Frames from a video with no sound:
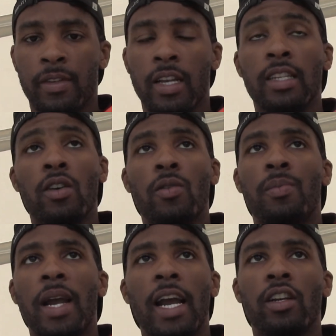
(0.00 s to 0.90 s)
It don't
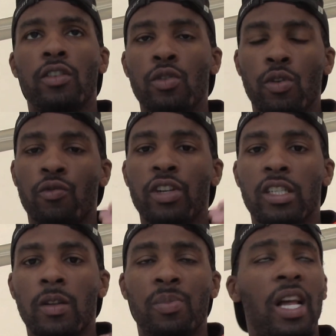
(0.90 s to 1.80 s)
matter. You could reach
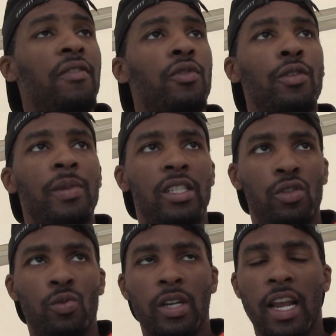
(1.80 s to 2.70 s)
the platform that
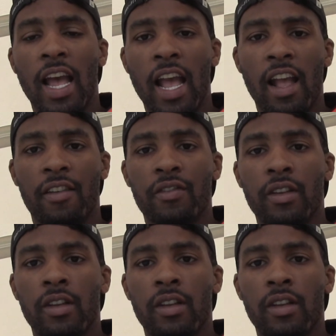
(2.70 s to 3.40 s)
you want to have.